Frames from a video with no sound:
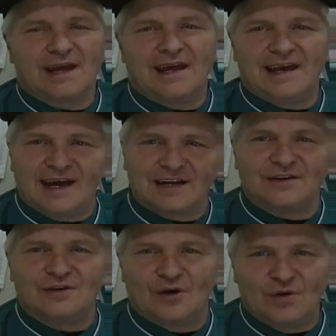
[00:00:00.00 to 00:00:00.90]
He
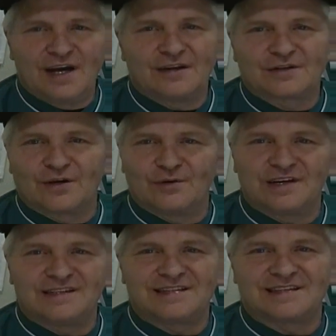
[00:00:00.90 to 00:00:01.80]
had a no-hitter
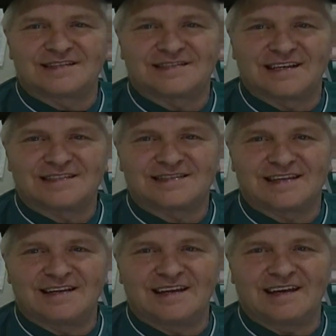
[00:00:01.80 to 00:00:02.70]
going into the sixth
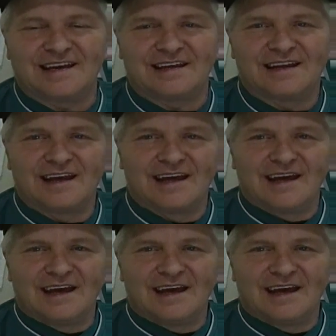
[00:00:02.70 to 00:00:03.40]
inning,